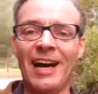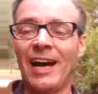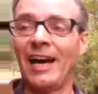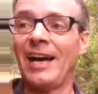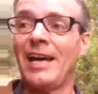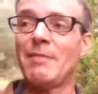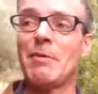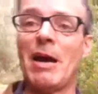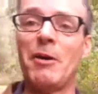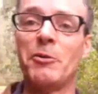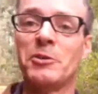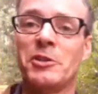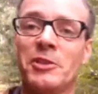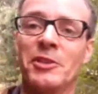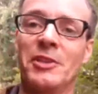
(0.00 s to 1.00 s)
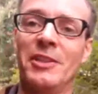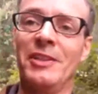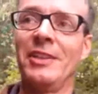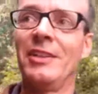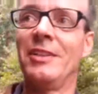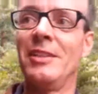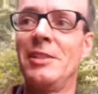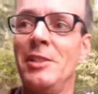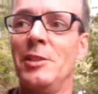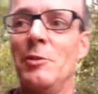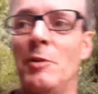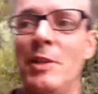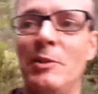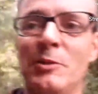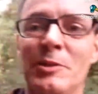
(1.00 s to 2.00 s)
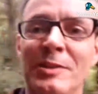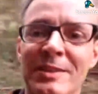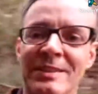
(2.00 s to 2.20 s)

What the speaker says: I am out. This is real.